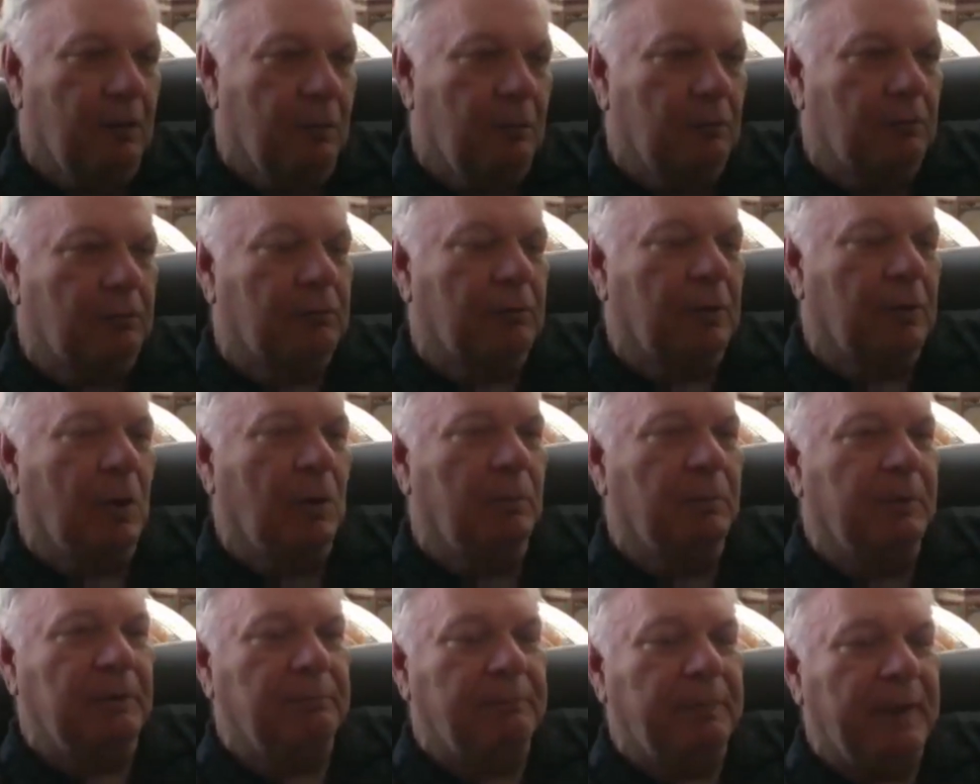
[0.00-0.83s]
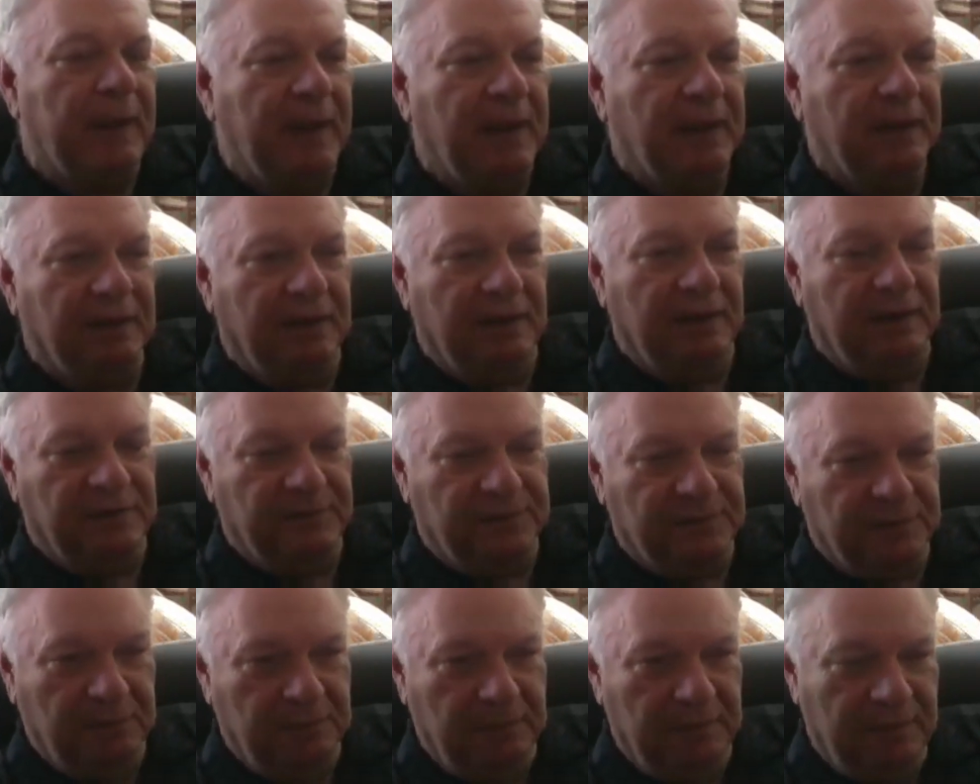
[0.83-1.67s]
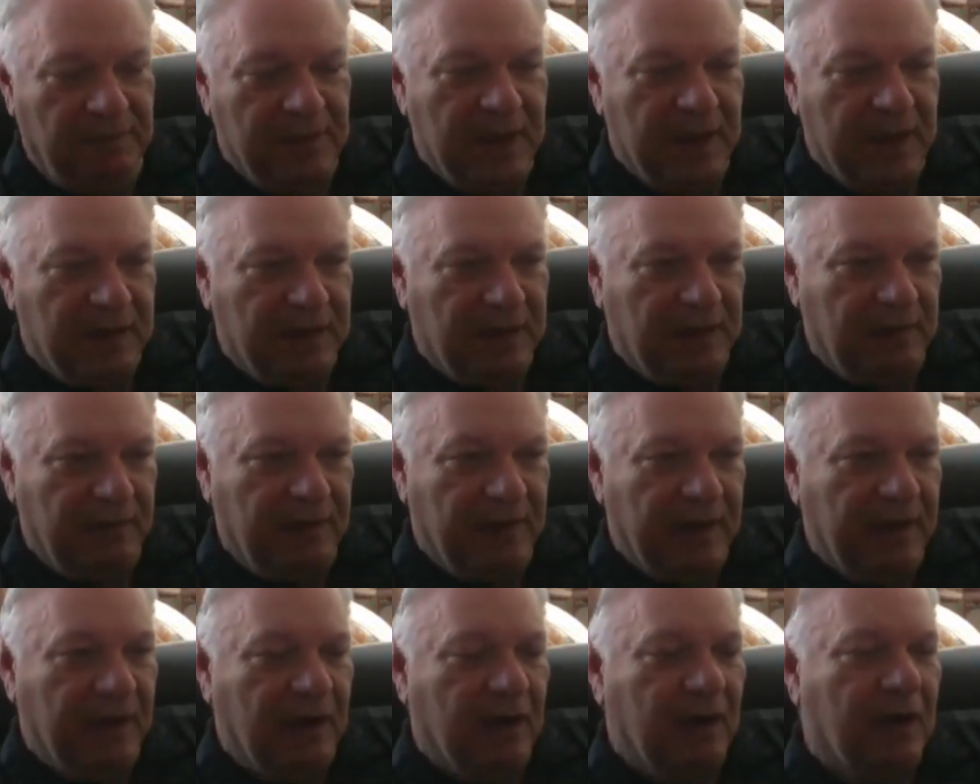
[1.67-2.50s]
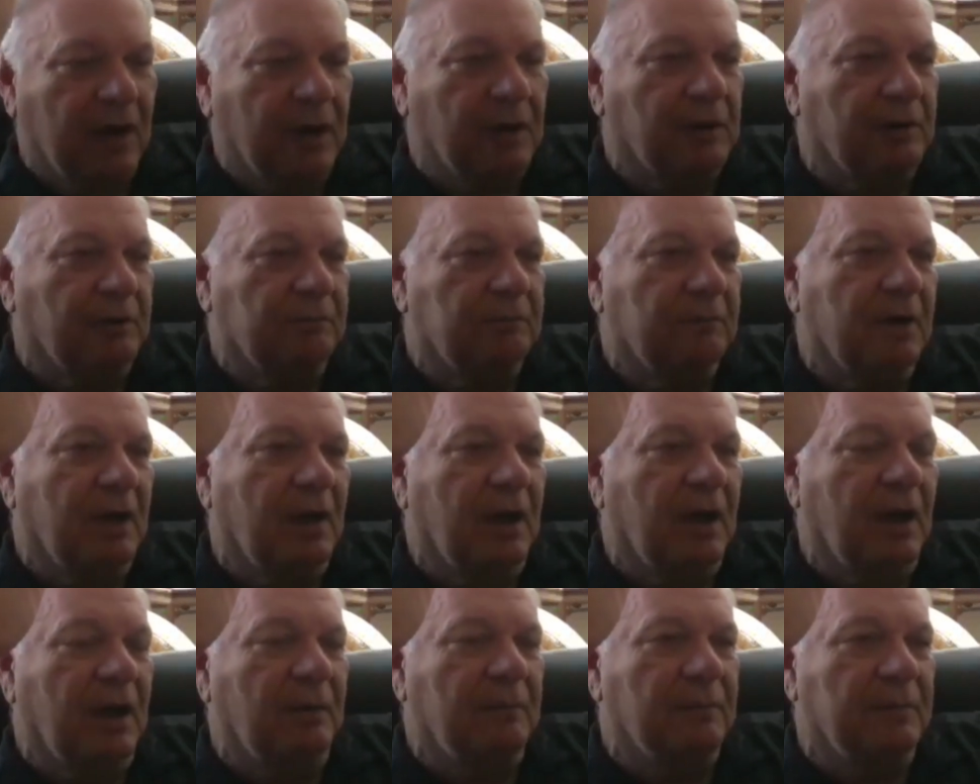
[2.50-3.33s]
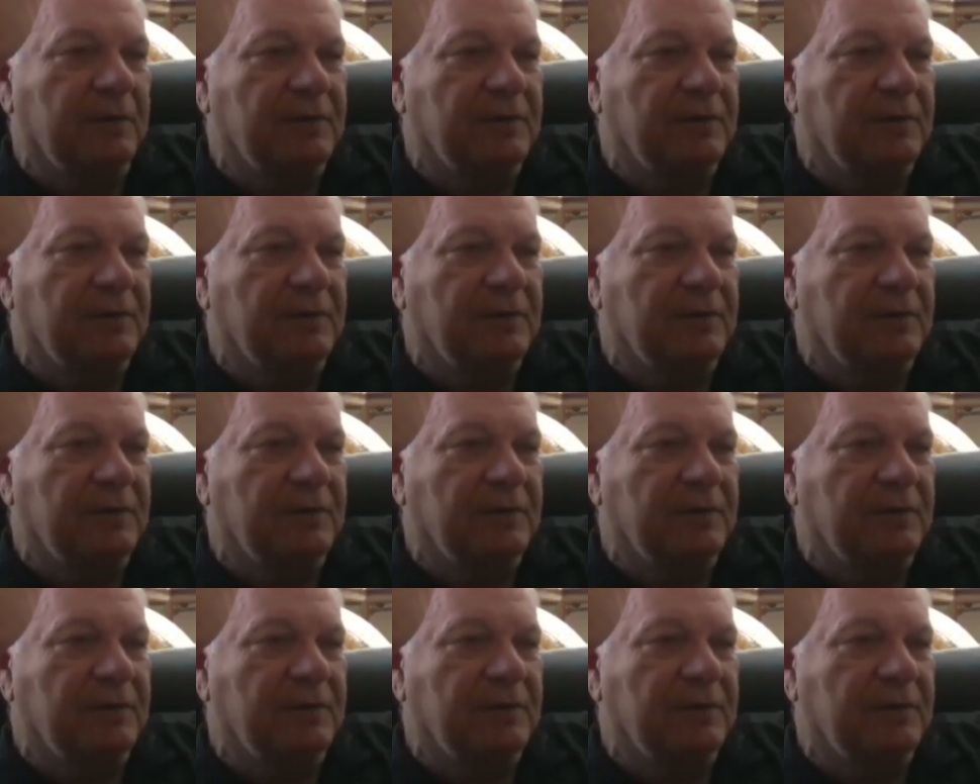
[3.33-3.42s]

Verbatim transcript: Roman paganism that they are um,